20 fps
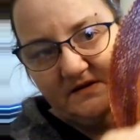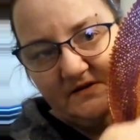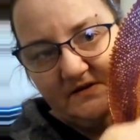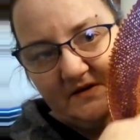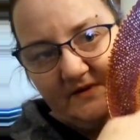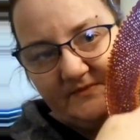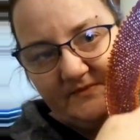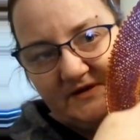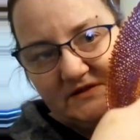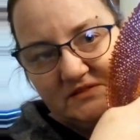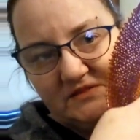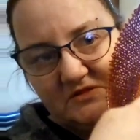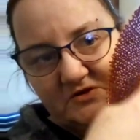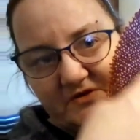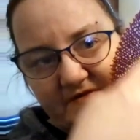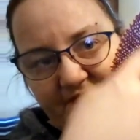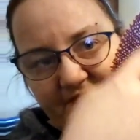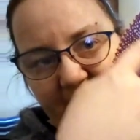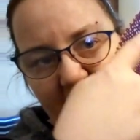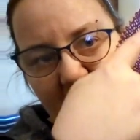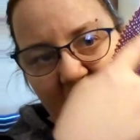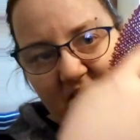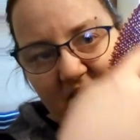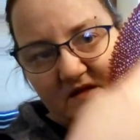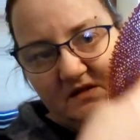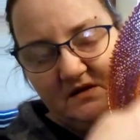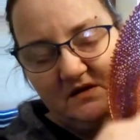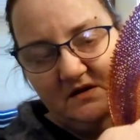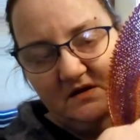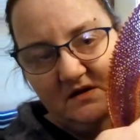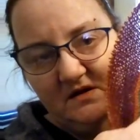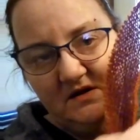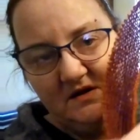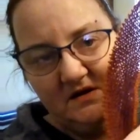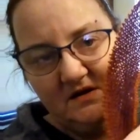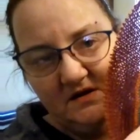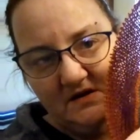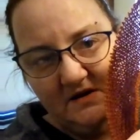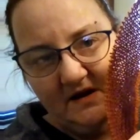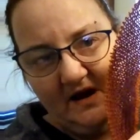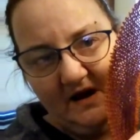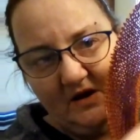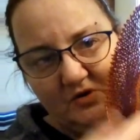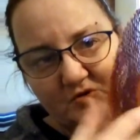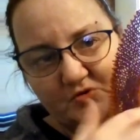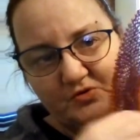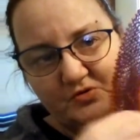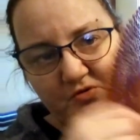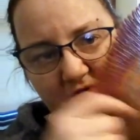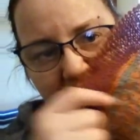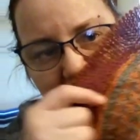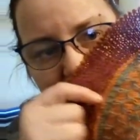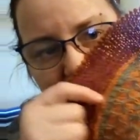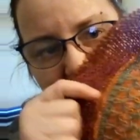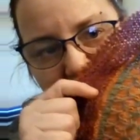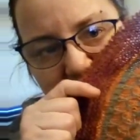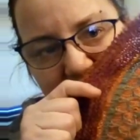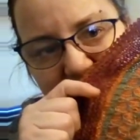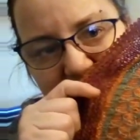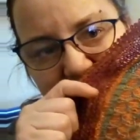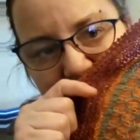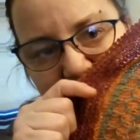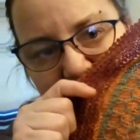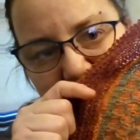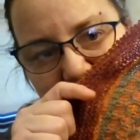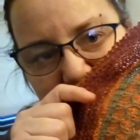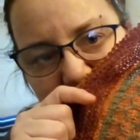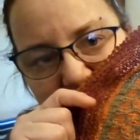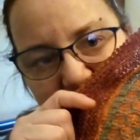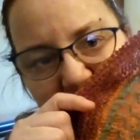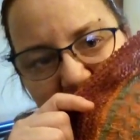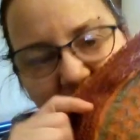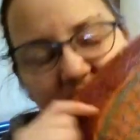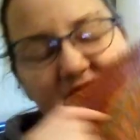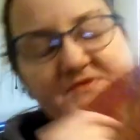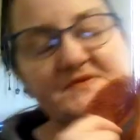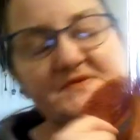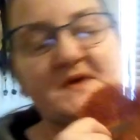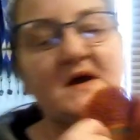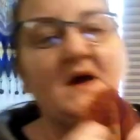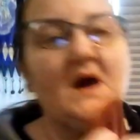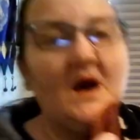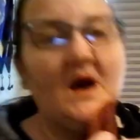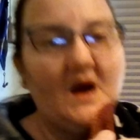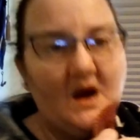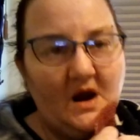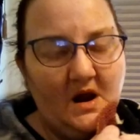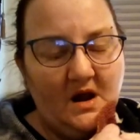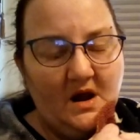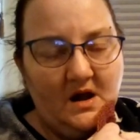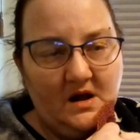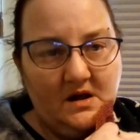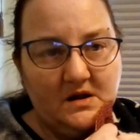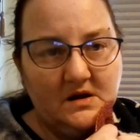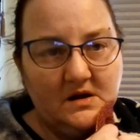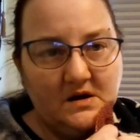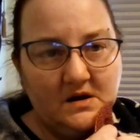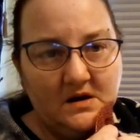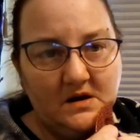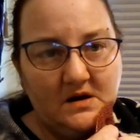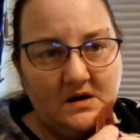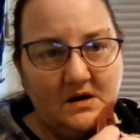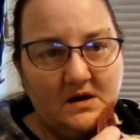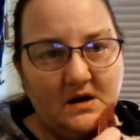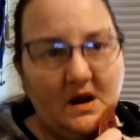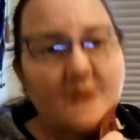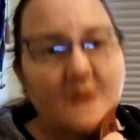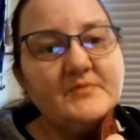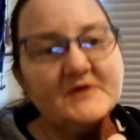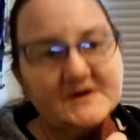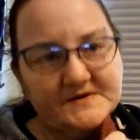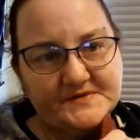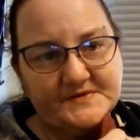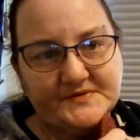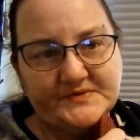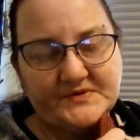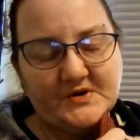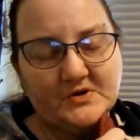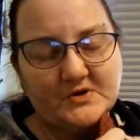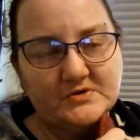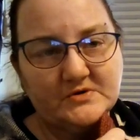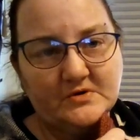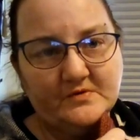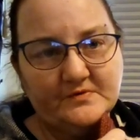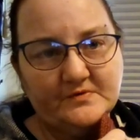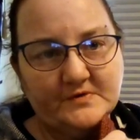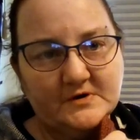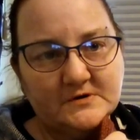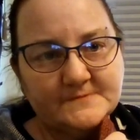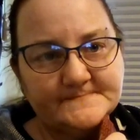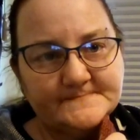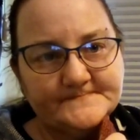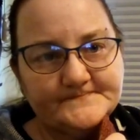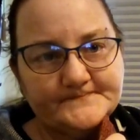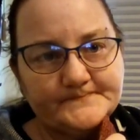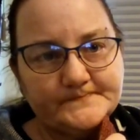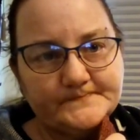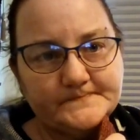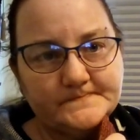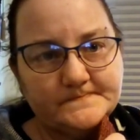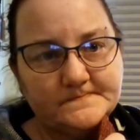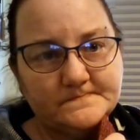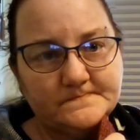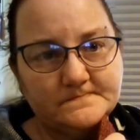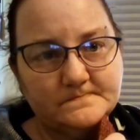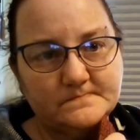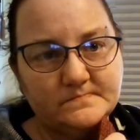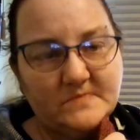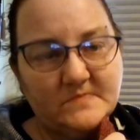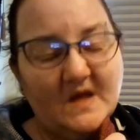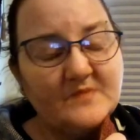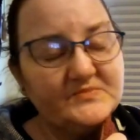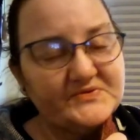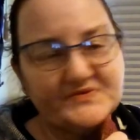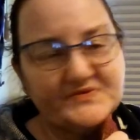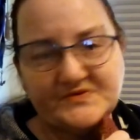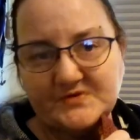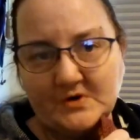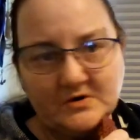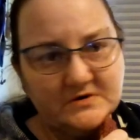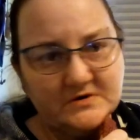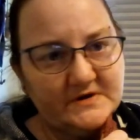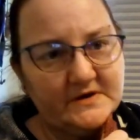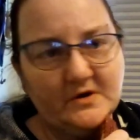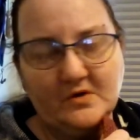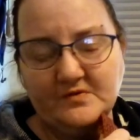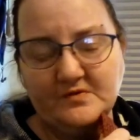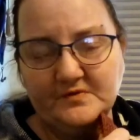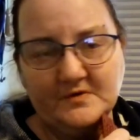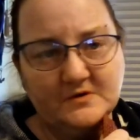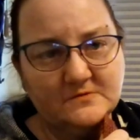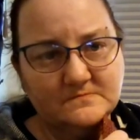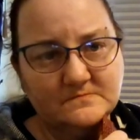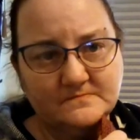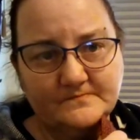I mean, look at that. How crooked that center seam is. I'm going to start over. I'm starting over.